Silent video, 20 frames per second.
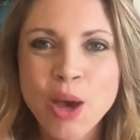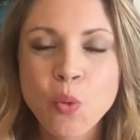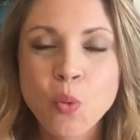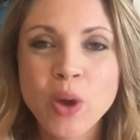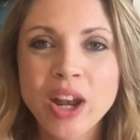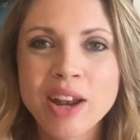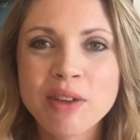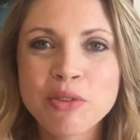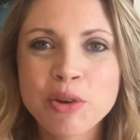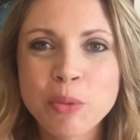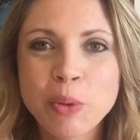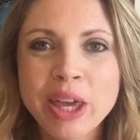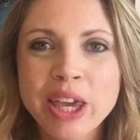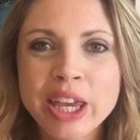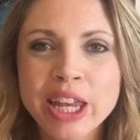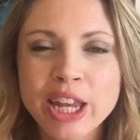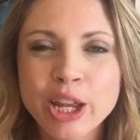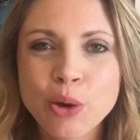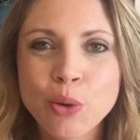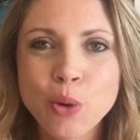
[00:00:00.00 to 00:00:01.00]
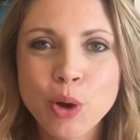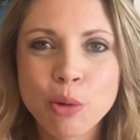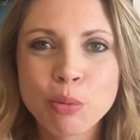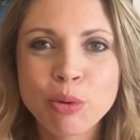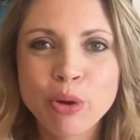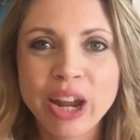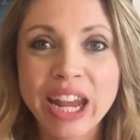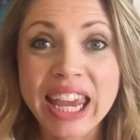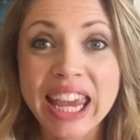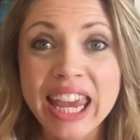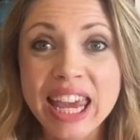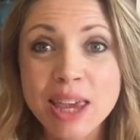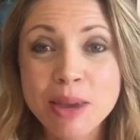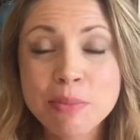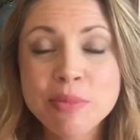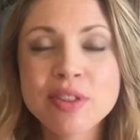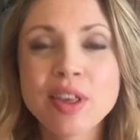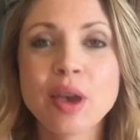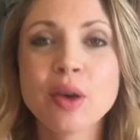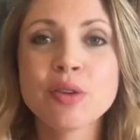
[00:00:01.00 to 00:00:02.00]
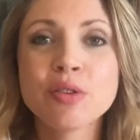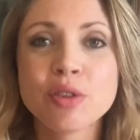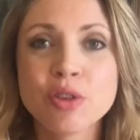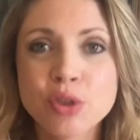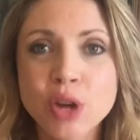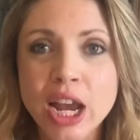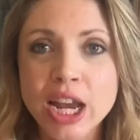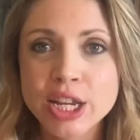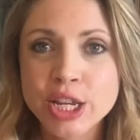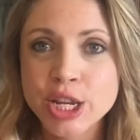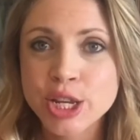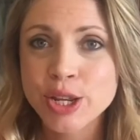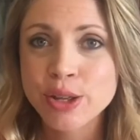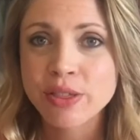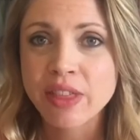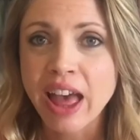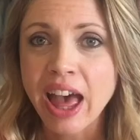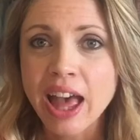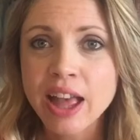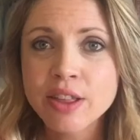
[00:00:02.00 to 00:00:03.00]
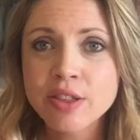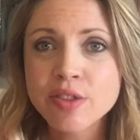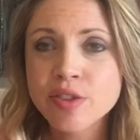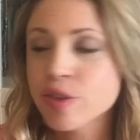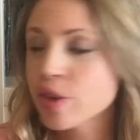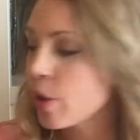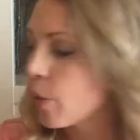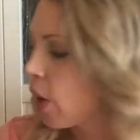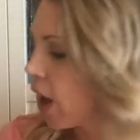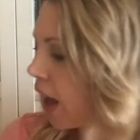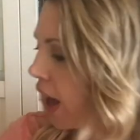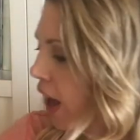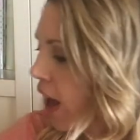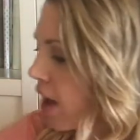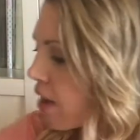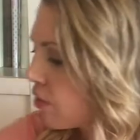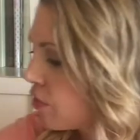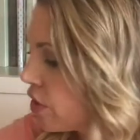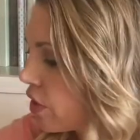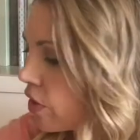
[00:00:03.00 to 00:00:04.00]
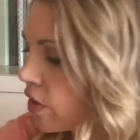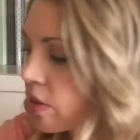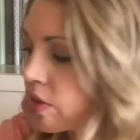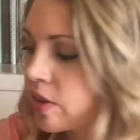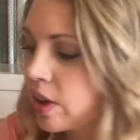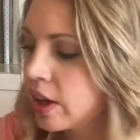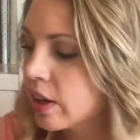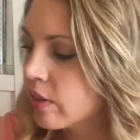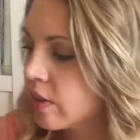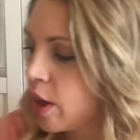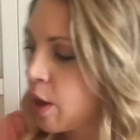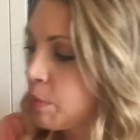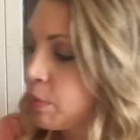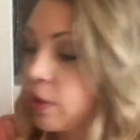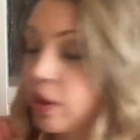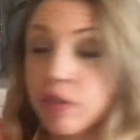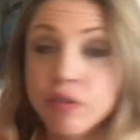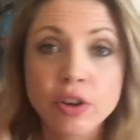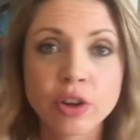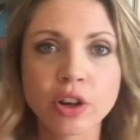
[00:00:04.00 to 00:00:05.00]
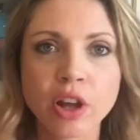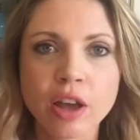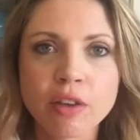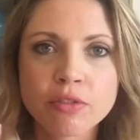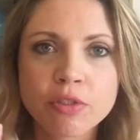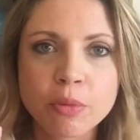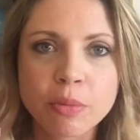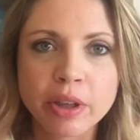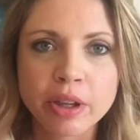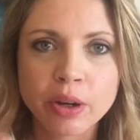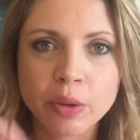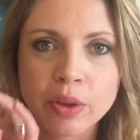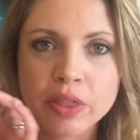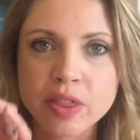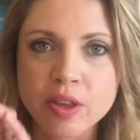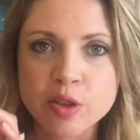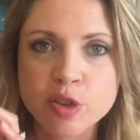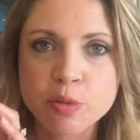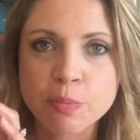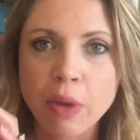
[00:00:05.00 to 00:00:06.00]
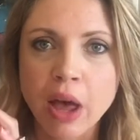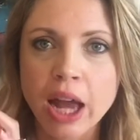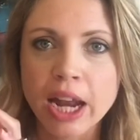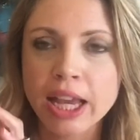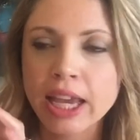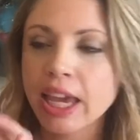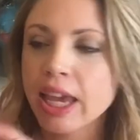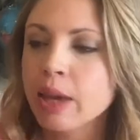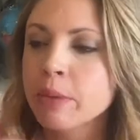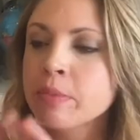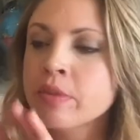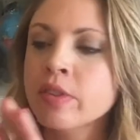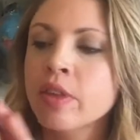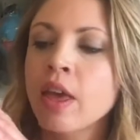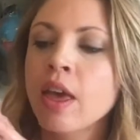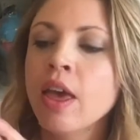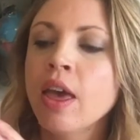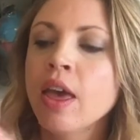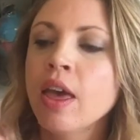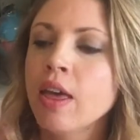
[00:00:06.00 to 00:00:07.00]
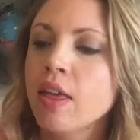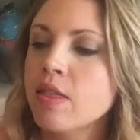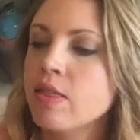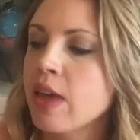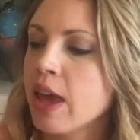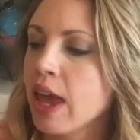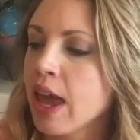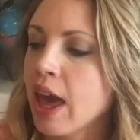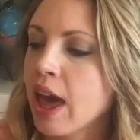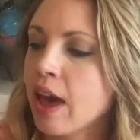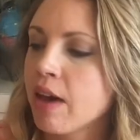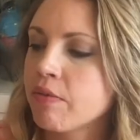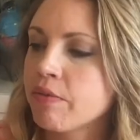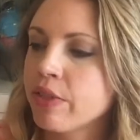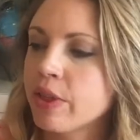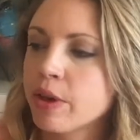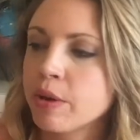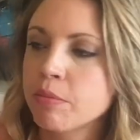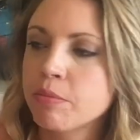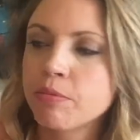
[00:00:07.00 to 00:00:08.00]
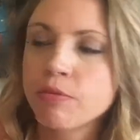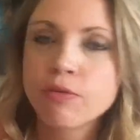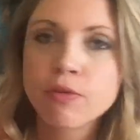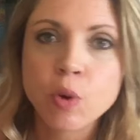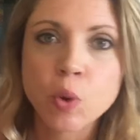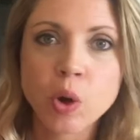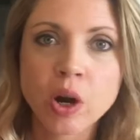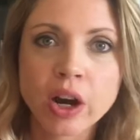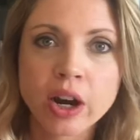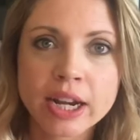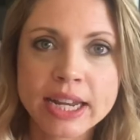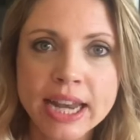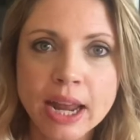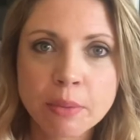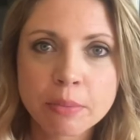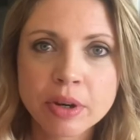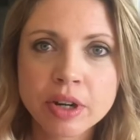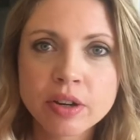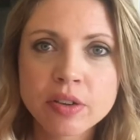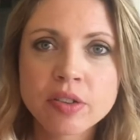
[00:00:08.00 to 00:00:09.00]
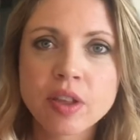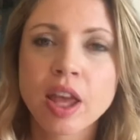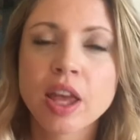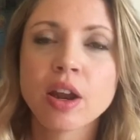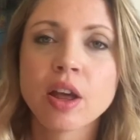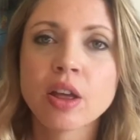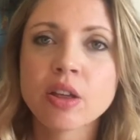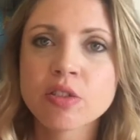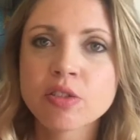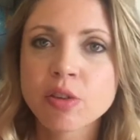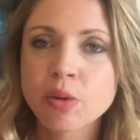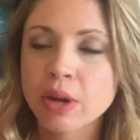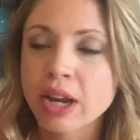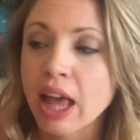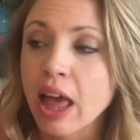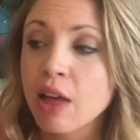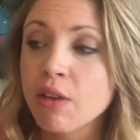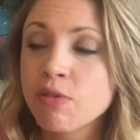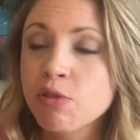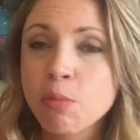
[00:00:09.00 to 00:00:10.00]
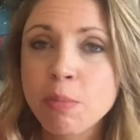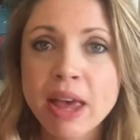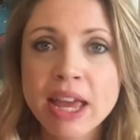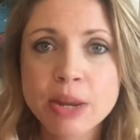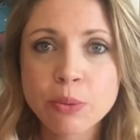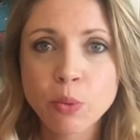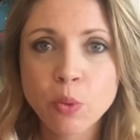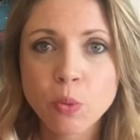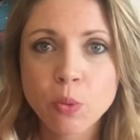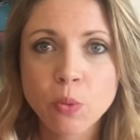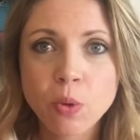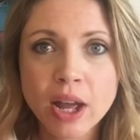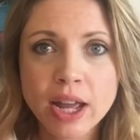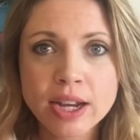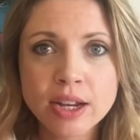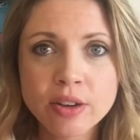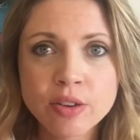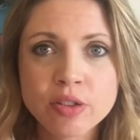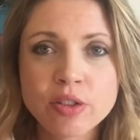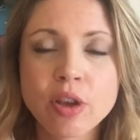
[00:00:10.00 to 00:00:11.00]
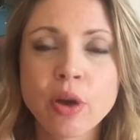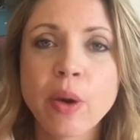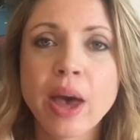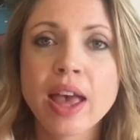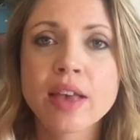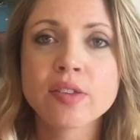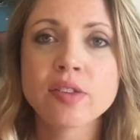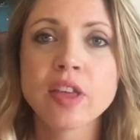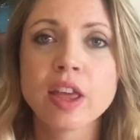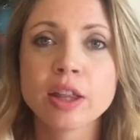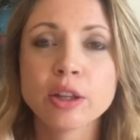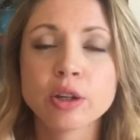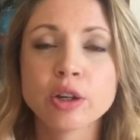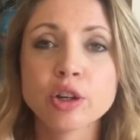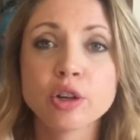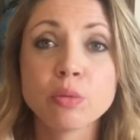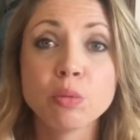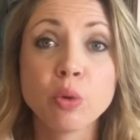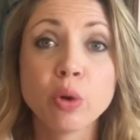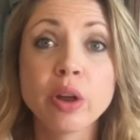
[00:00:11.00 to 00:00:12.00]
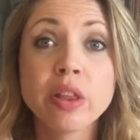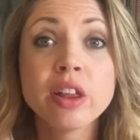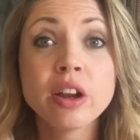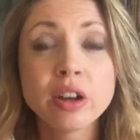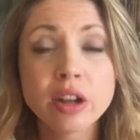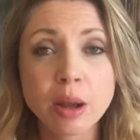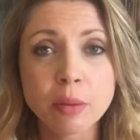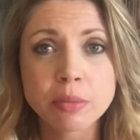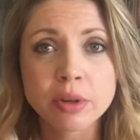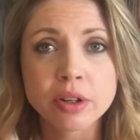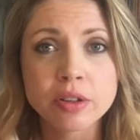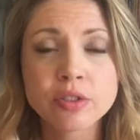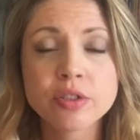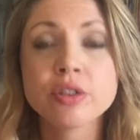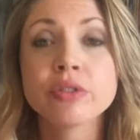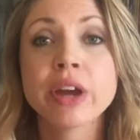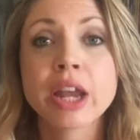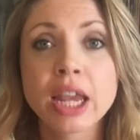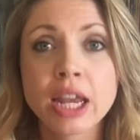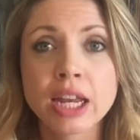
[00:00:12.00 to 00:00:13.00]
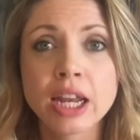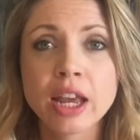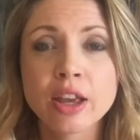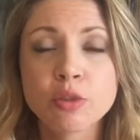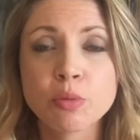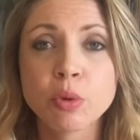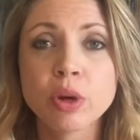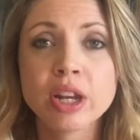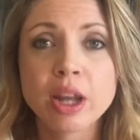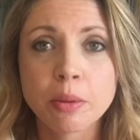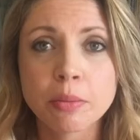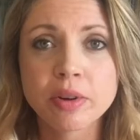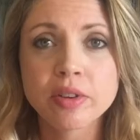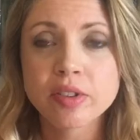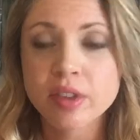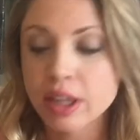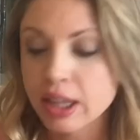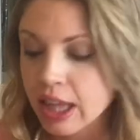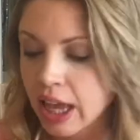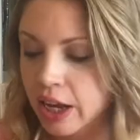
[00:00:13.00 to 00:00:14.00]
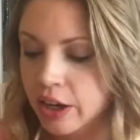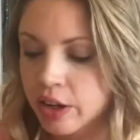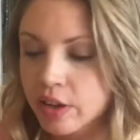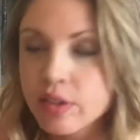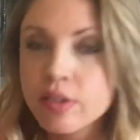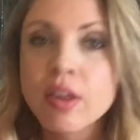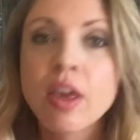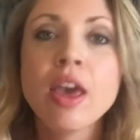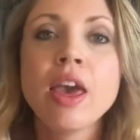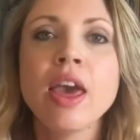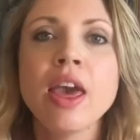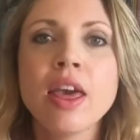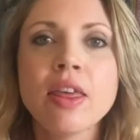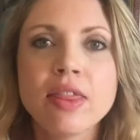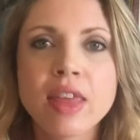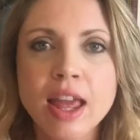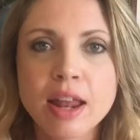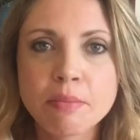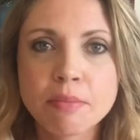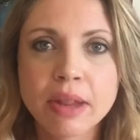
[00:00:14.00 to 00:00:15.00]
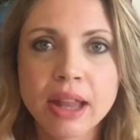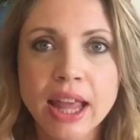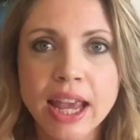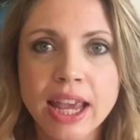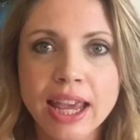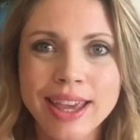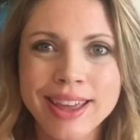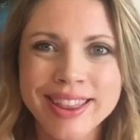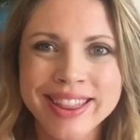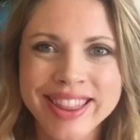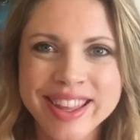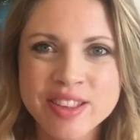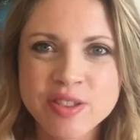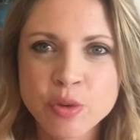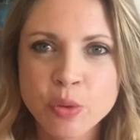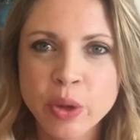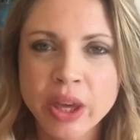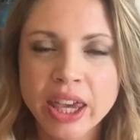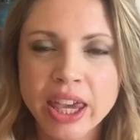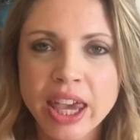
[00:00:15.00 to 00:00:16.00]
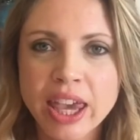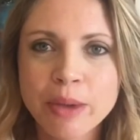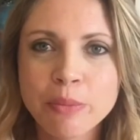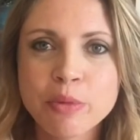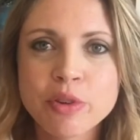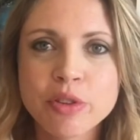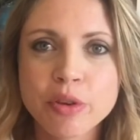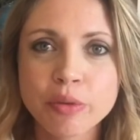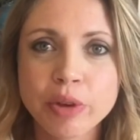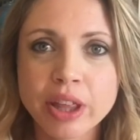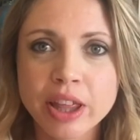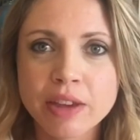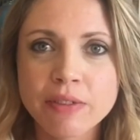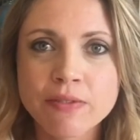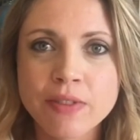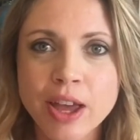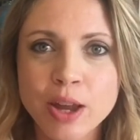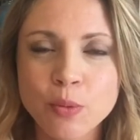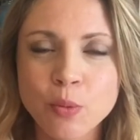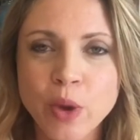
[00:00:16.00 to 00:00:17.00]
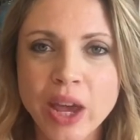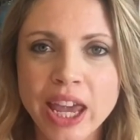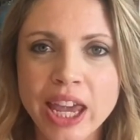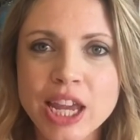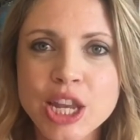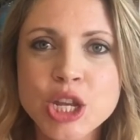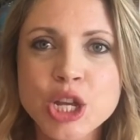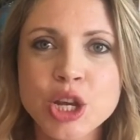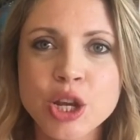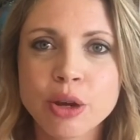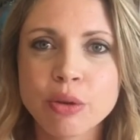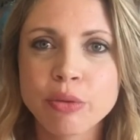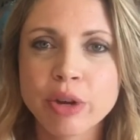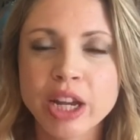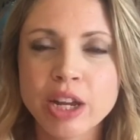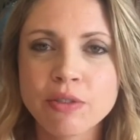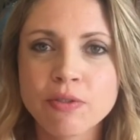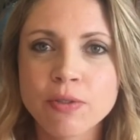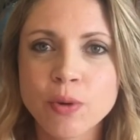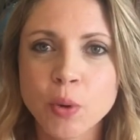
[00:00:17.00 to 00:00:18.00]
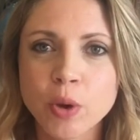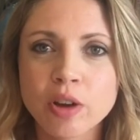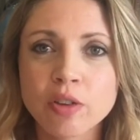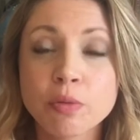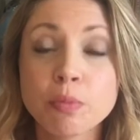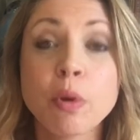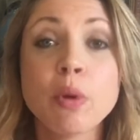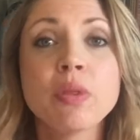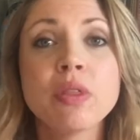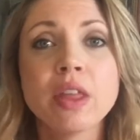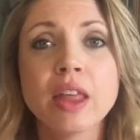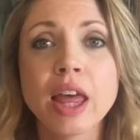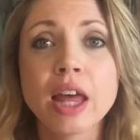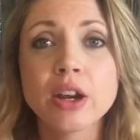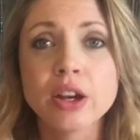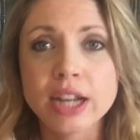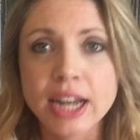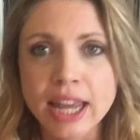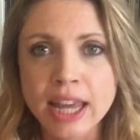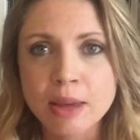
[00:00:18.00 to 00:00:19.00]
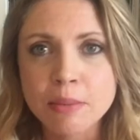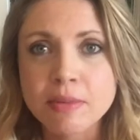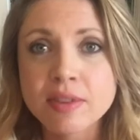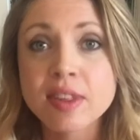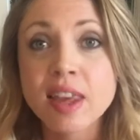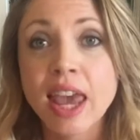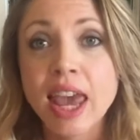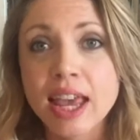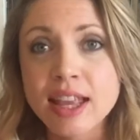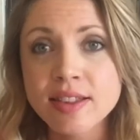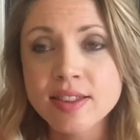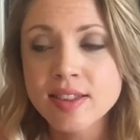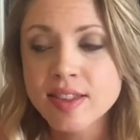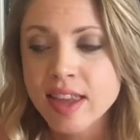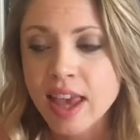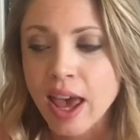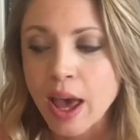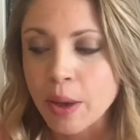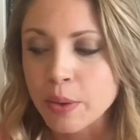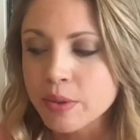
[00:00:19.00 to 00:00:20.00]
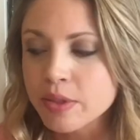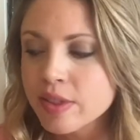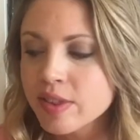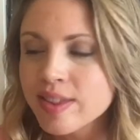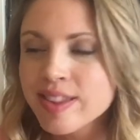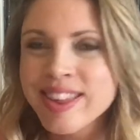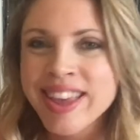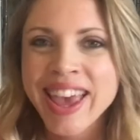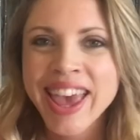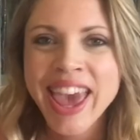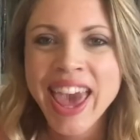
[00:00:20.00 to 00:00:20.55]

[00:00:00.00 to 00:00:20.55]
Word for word: whenever we could incorporate games, I also tried to do that. So I have, just as an example, if you're not familiar with the Spot It games, they have them for numbers and also an alphabet one. So as they learned more of their numbers, to recognize more numbers and letters, then playing this quick game was a really fun way to reinforce both the letter names and sounds.